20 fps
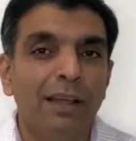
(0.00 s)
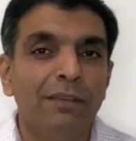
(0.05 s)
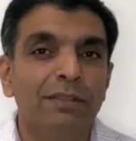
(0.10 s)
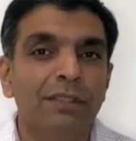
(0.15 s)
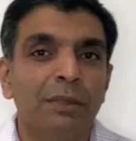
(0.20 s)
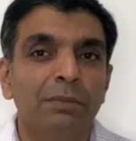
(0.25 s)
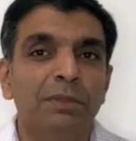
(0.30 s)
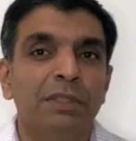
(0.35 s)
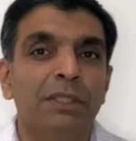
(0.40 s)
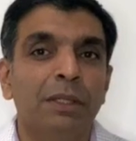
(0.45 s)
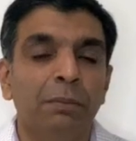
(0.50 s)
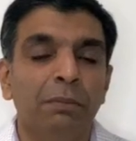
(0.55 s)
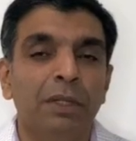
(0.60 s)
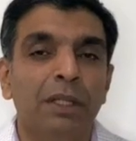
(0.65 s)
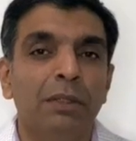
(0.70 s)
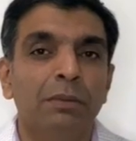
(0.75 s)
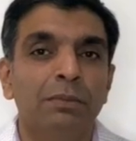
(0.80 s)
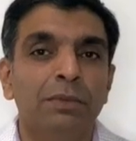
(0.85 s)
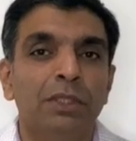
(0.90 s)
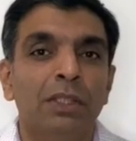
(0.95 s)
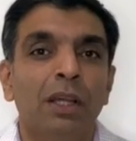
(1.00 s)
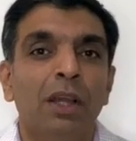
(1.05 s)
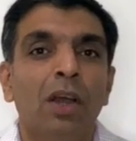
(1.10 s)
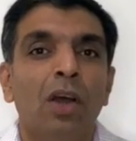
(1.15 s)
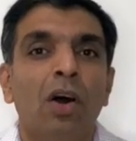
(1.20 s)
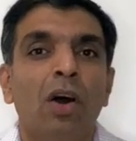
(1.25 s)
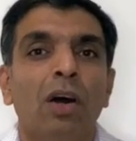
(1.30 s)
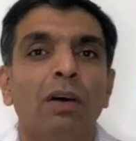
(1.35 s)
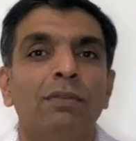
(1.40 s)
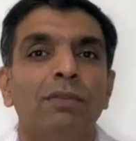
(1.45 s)
some symptoms
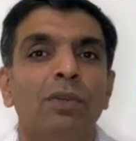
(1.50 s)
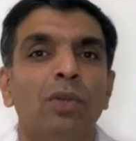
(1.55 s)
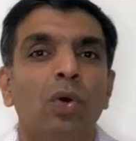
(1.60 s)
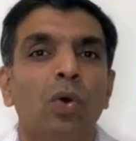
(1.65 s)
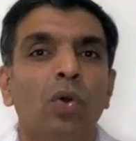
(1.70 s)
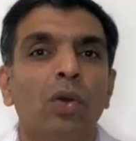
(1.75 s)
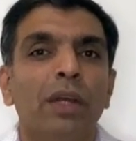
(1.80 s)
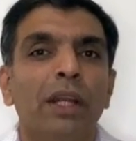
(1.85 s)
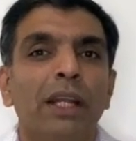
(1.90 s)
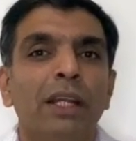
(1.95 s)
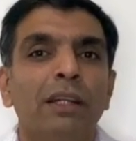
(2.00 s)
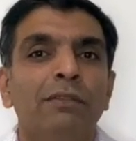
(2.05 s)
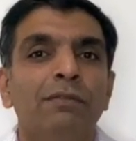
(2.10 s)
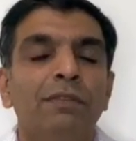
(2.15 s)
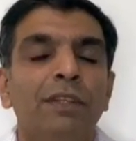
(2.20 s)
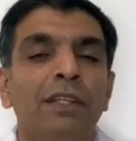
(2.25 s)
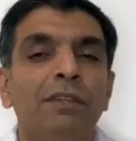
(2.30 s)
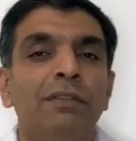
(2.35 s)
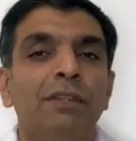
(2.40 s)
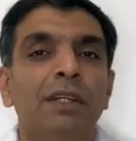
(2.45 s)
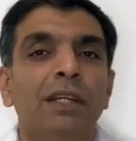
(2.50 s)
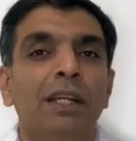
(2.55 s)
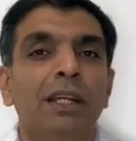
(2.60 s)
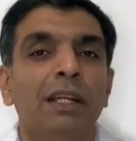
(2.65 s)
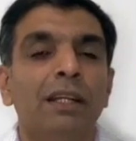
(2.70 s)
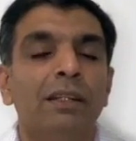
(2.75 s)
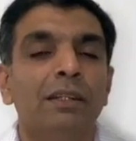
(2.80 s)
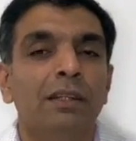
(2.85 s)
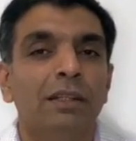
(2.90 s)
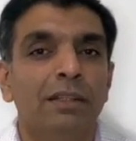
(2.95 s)
of low-grade fever
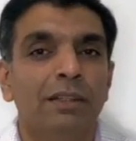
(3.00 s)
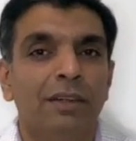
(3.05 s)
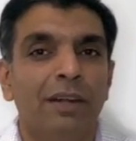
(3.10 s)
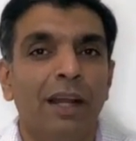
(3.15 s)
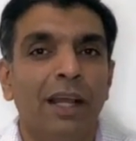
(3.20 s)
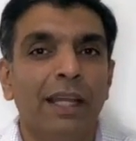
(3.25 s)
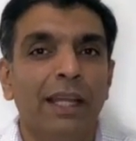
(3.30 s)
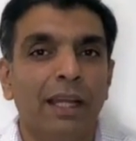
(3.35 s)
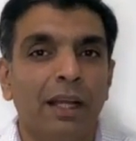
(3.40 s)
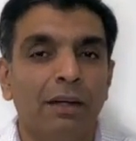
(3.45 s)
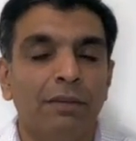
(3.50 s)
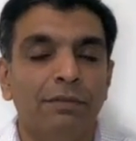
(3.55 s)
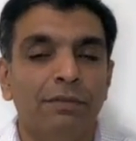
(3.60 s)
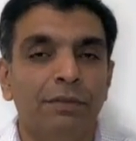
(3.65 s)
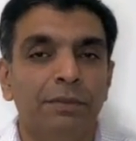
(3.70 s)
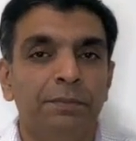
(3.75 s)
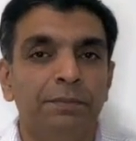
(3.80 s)
and dry cough.